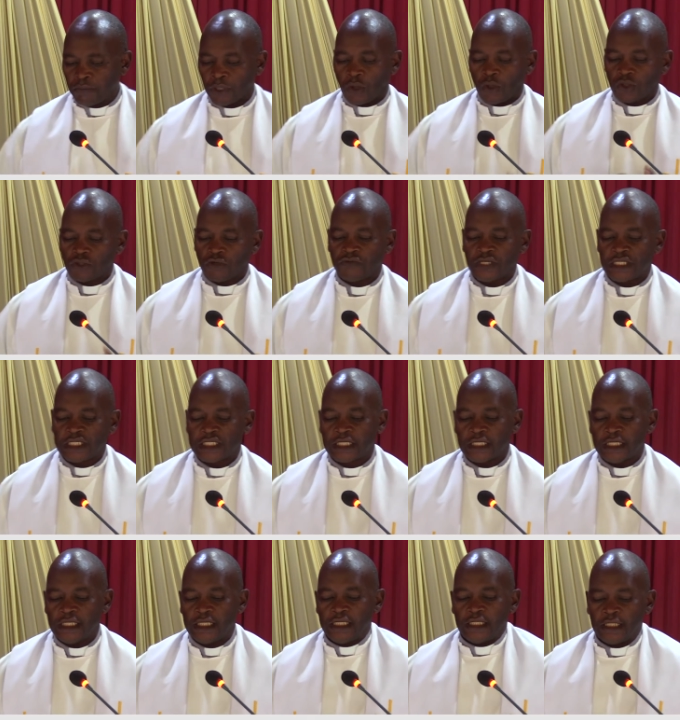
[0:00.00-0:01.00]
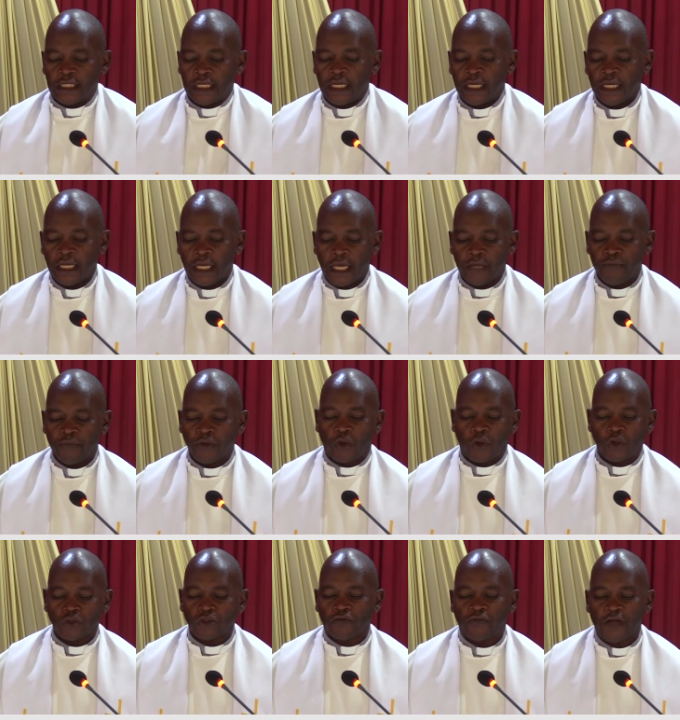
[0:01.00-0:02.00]
because of the sin, and
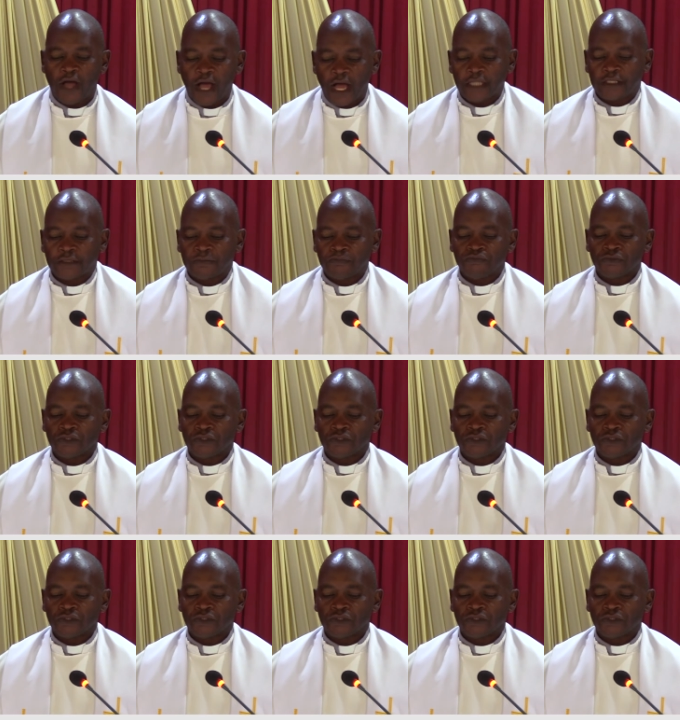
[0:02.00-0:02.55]
because of that,